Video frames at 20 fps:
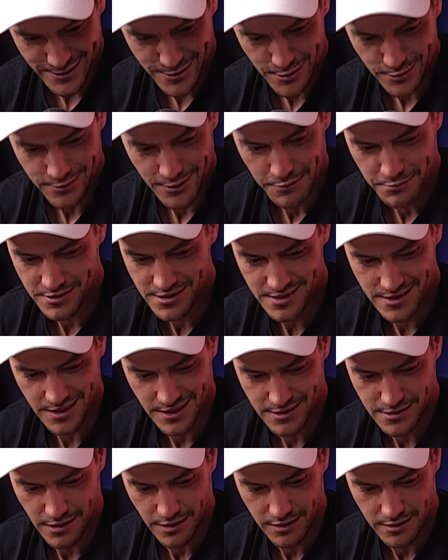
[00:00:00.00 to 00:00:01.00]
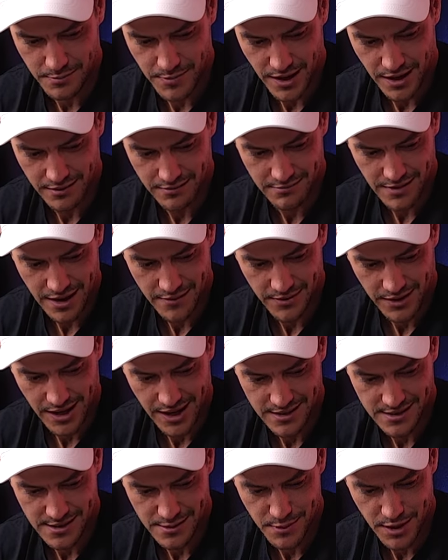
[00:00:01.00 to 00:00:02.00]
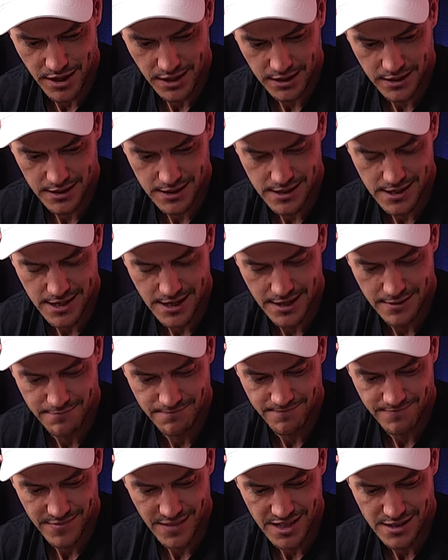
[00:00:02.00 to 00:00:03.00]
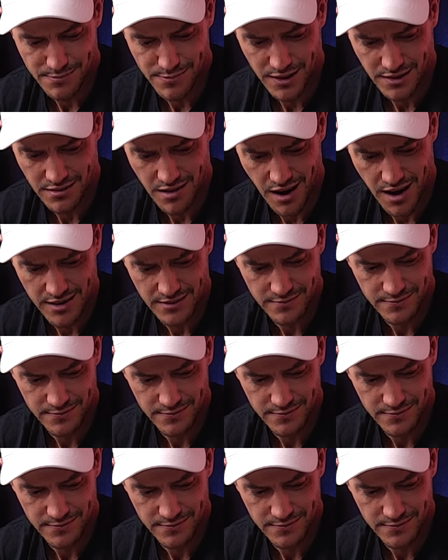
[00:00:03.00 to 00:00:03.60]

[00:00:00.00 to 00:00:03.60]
cool. I'm just excited about having Adzy back. Um, it's been great.